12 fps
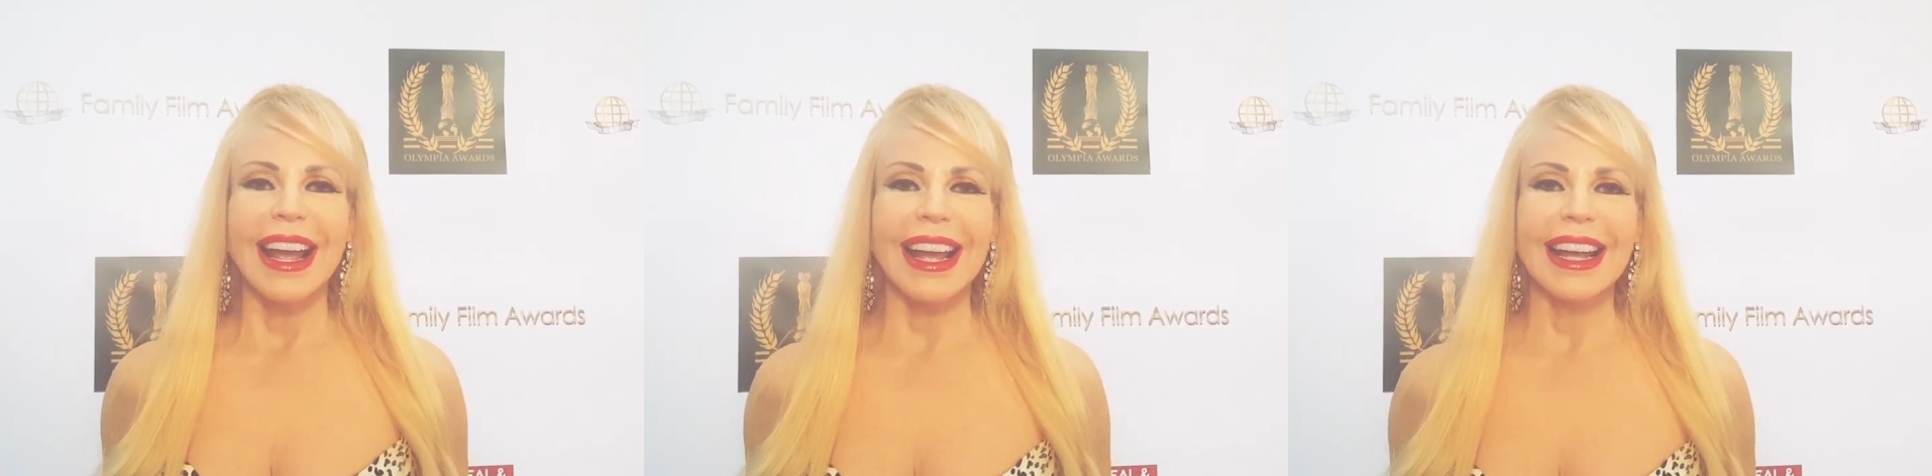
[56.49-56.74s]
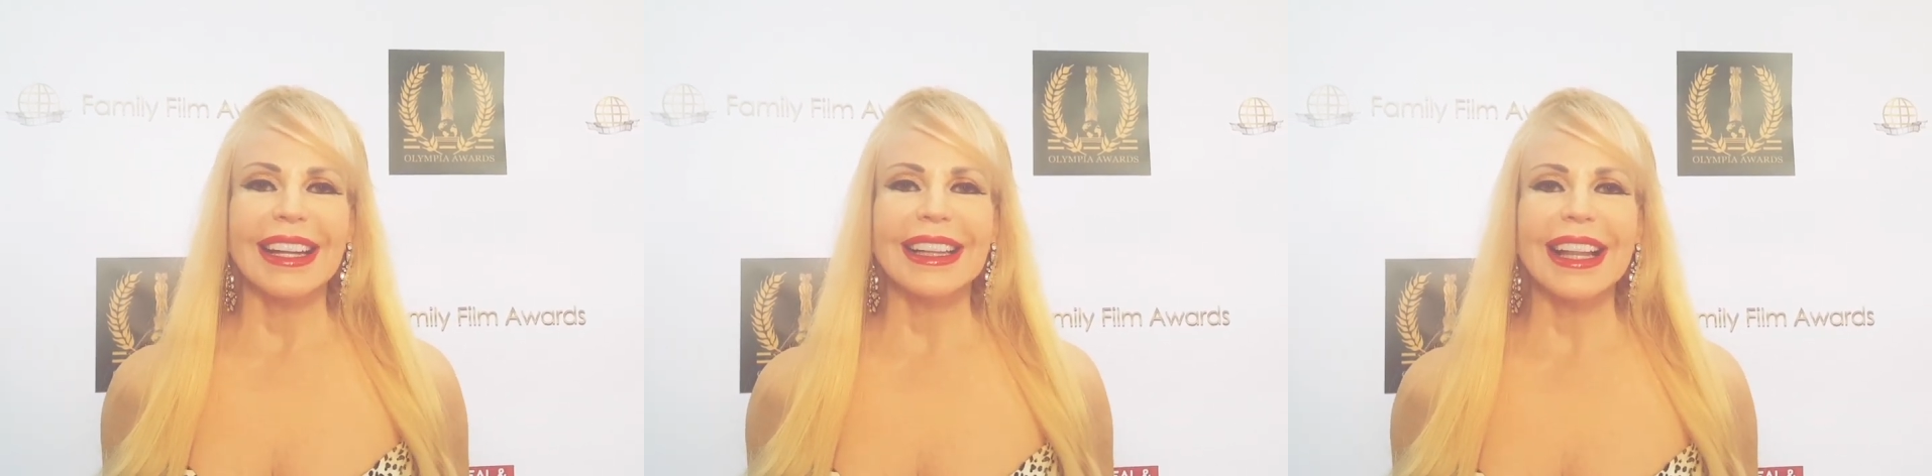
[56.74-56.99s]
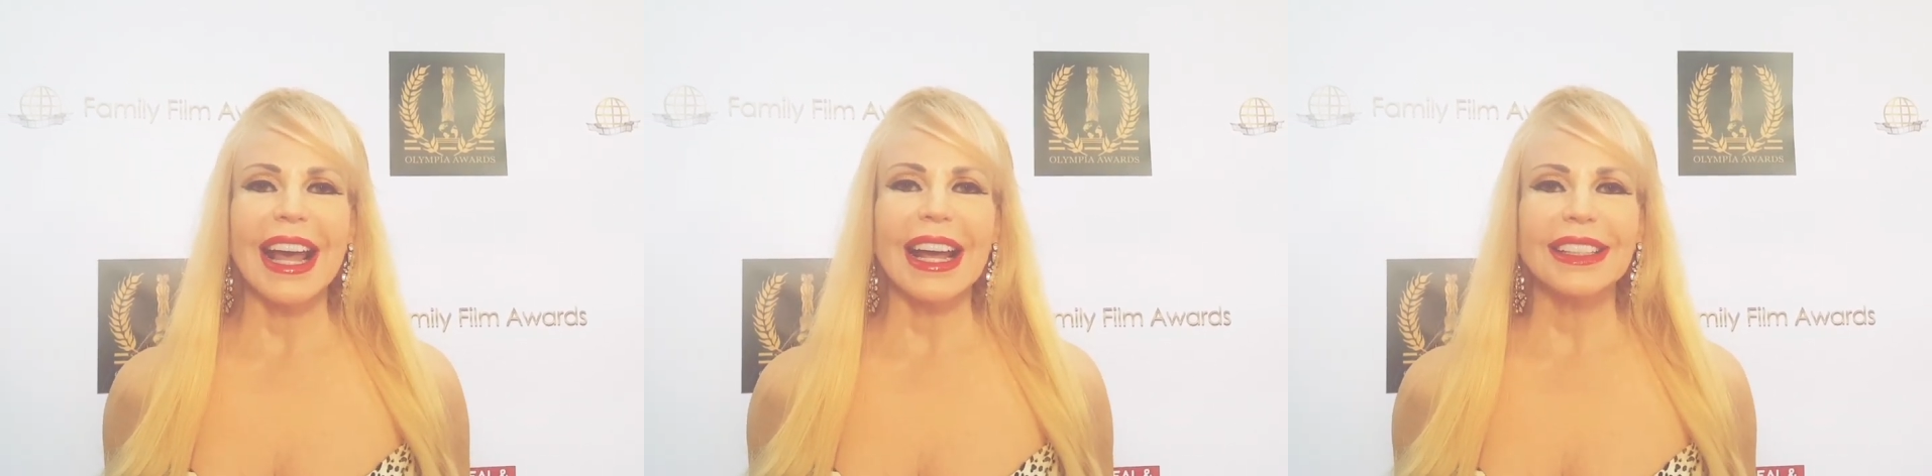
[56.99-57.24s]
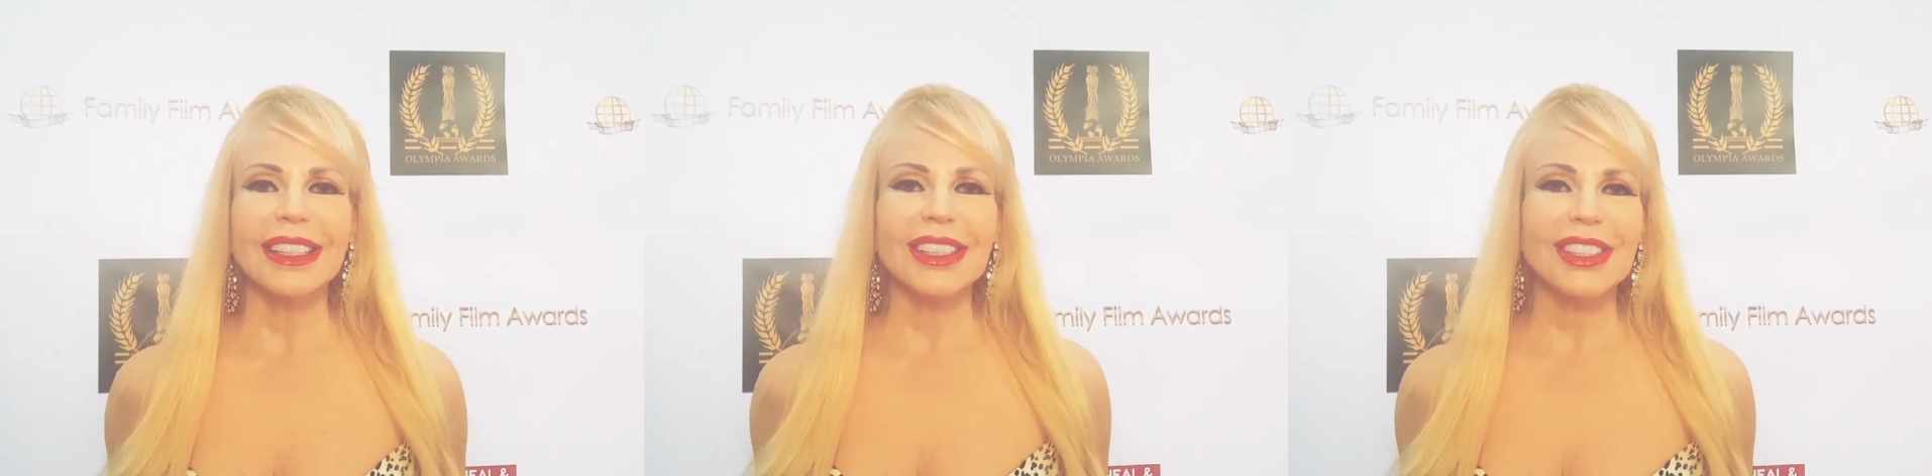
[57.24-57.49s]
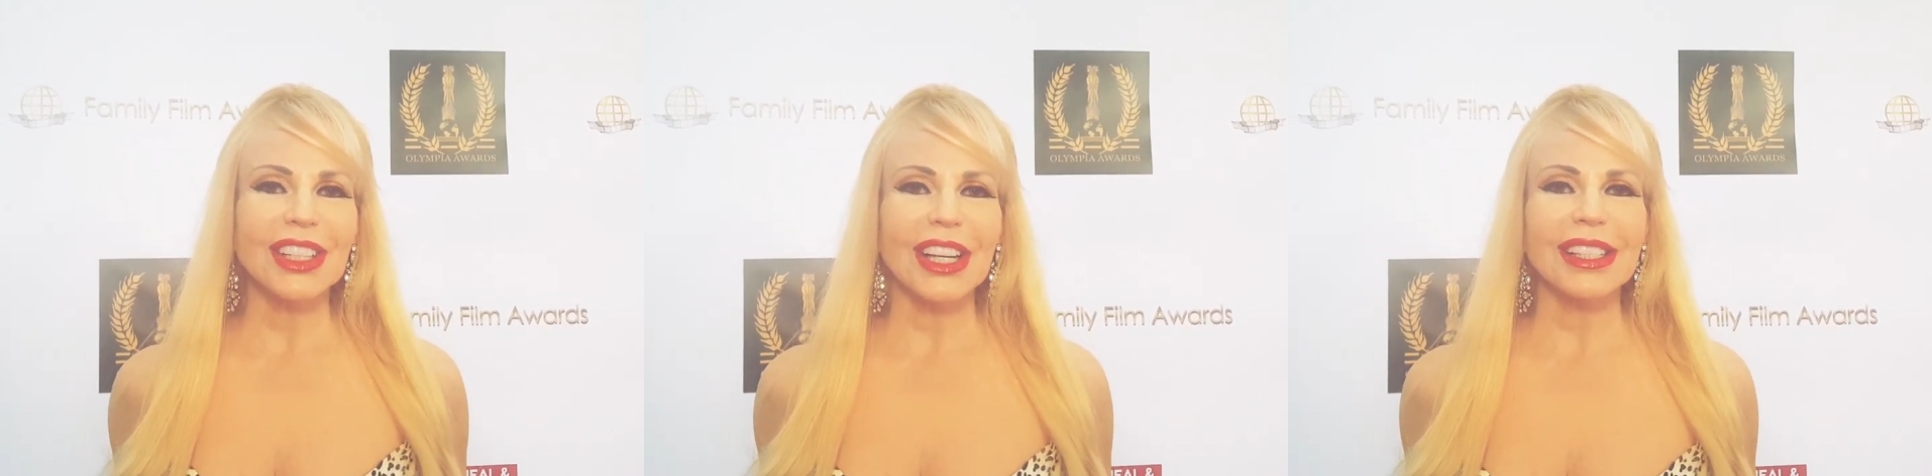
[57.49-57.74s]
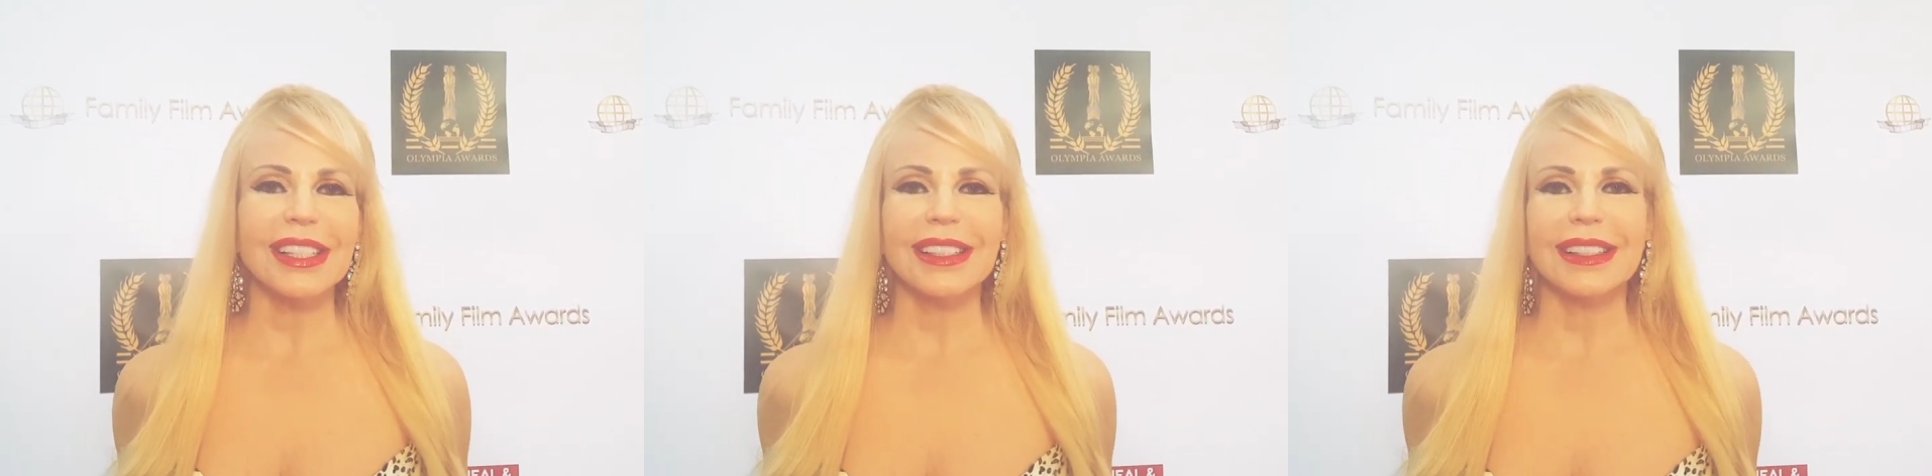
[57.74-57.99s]
And that
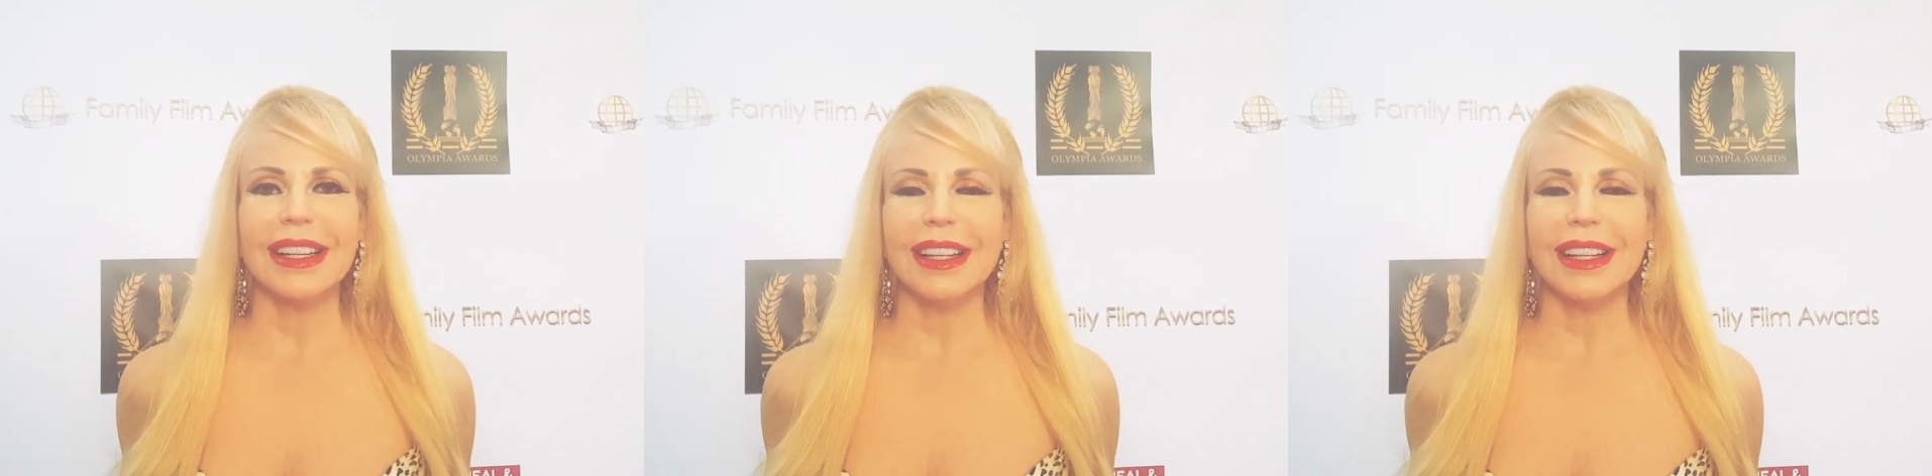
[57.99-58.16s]
just